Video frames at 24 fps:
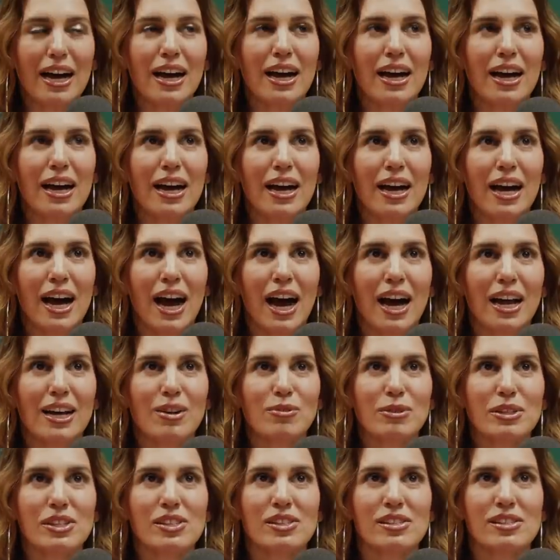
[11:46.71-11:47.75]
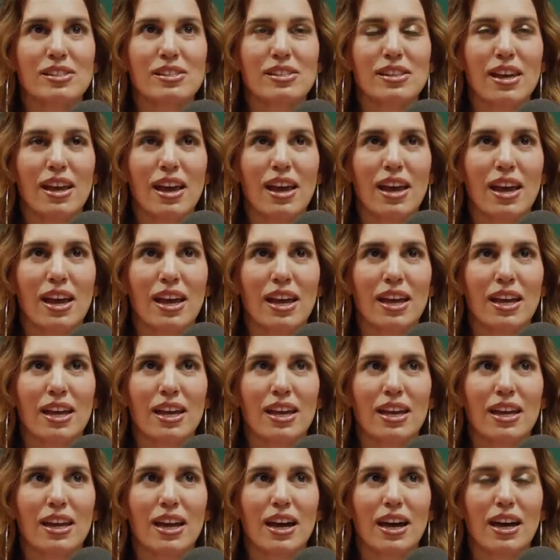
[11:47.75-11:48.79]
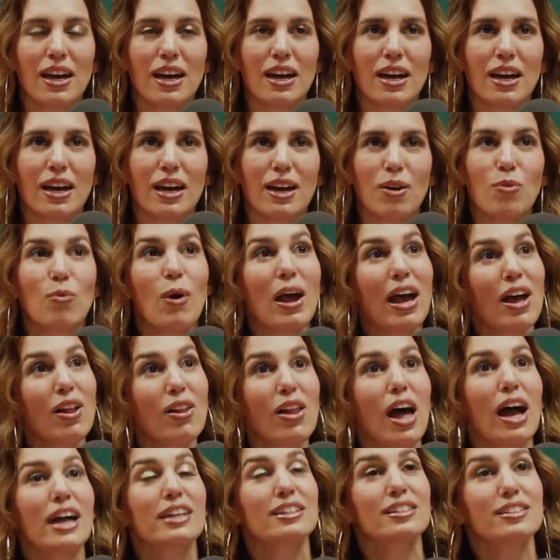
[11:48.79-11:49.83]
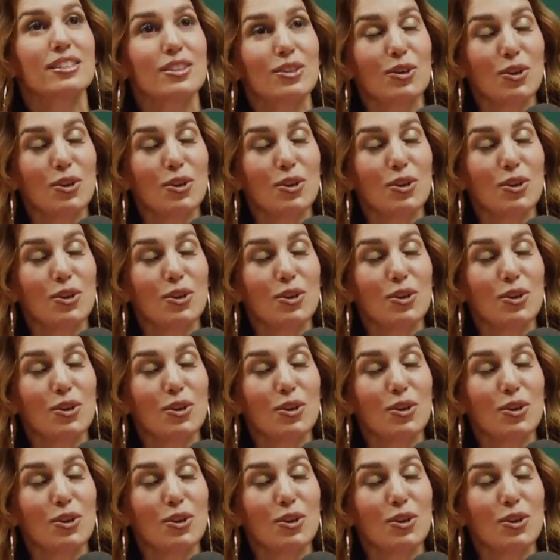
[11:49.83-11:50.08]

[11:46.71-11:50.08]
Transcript: Uh, I would say. Uh, well, I